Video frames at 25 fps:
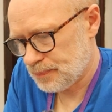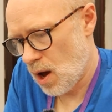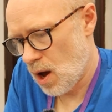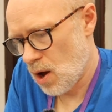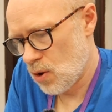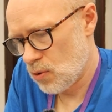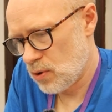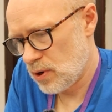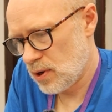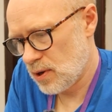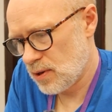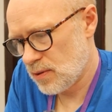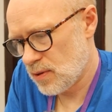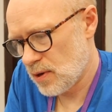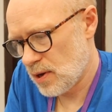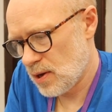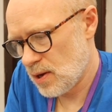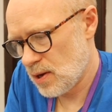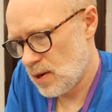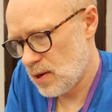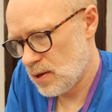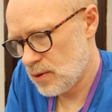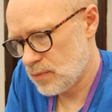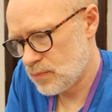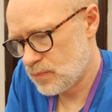only
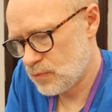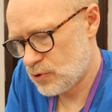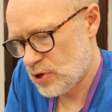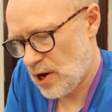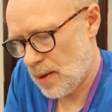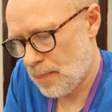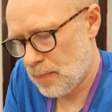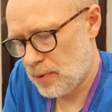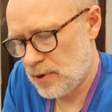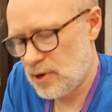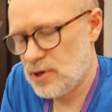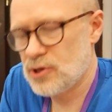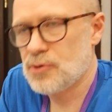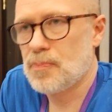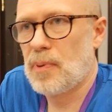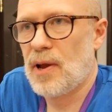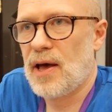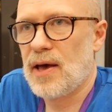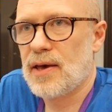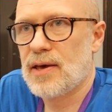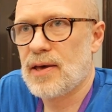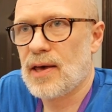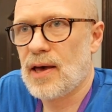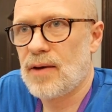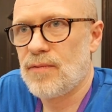the Japanese
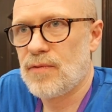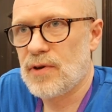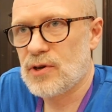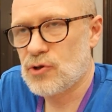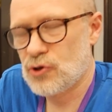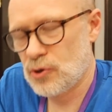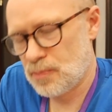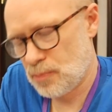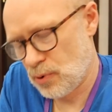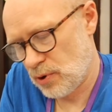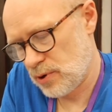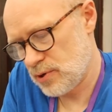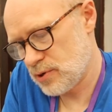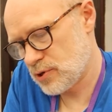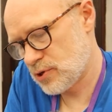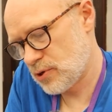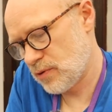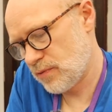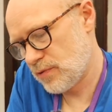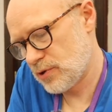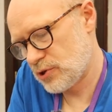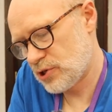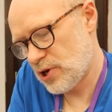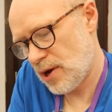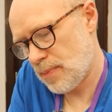player can gain victory points.
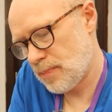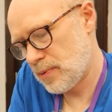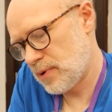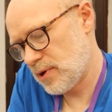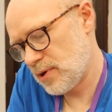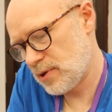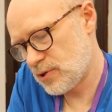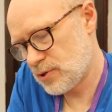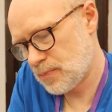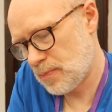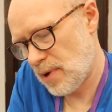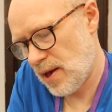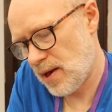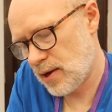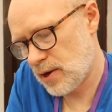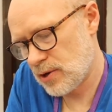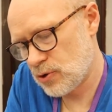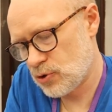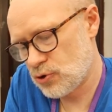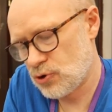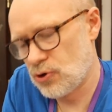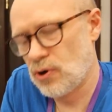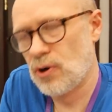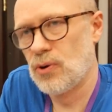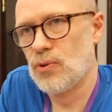So if the Japanese player
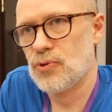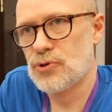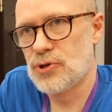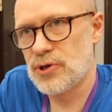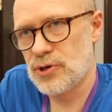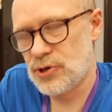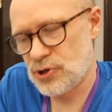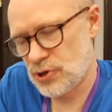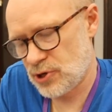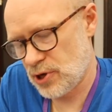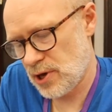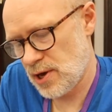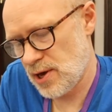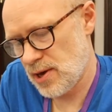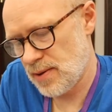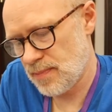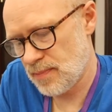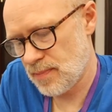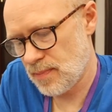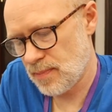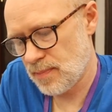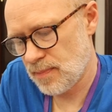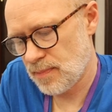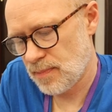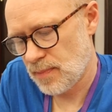controls this sea,
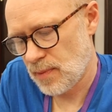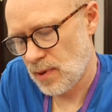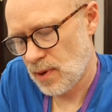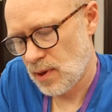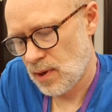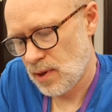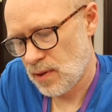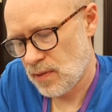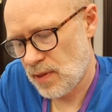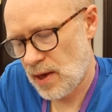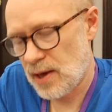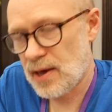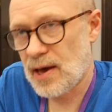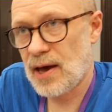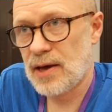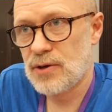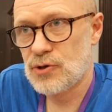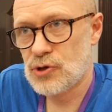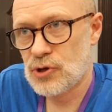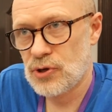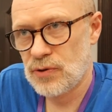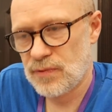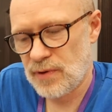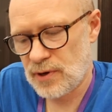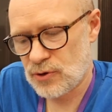they
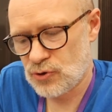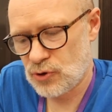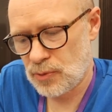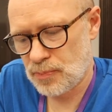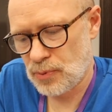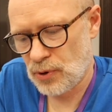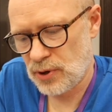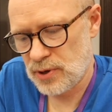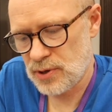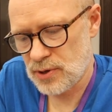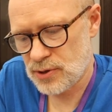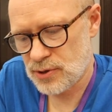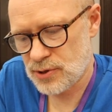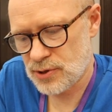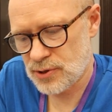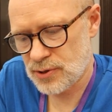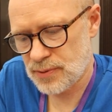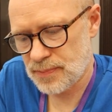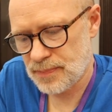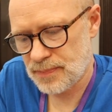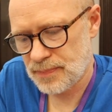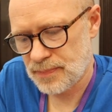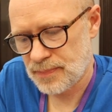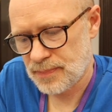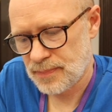gain 2 victory
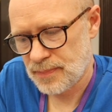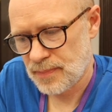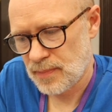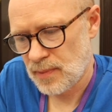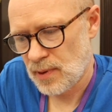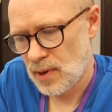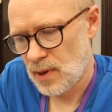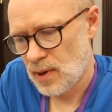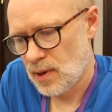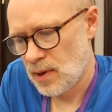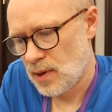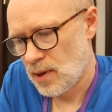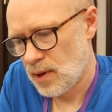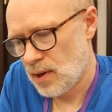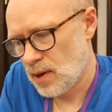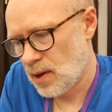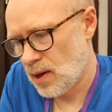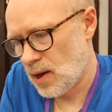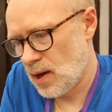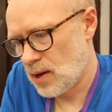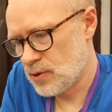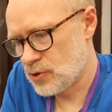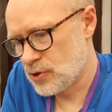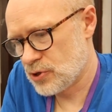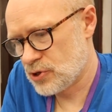points.
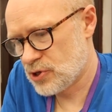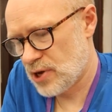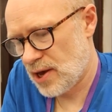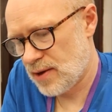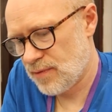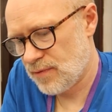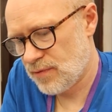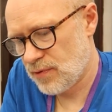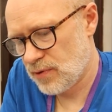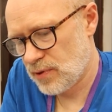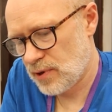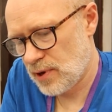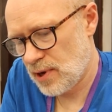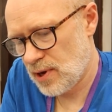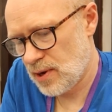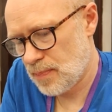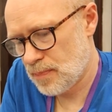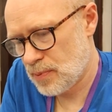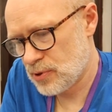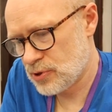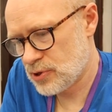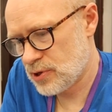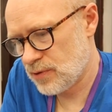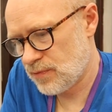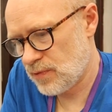It's the same for the
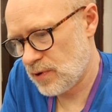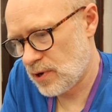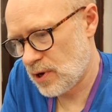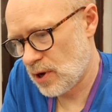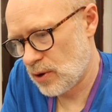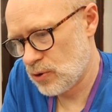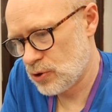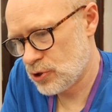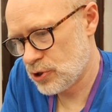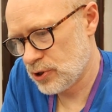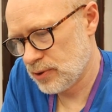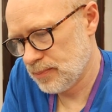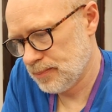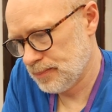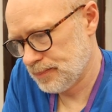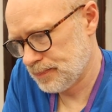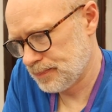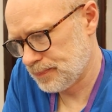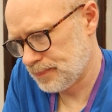Pacific Ocean.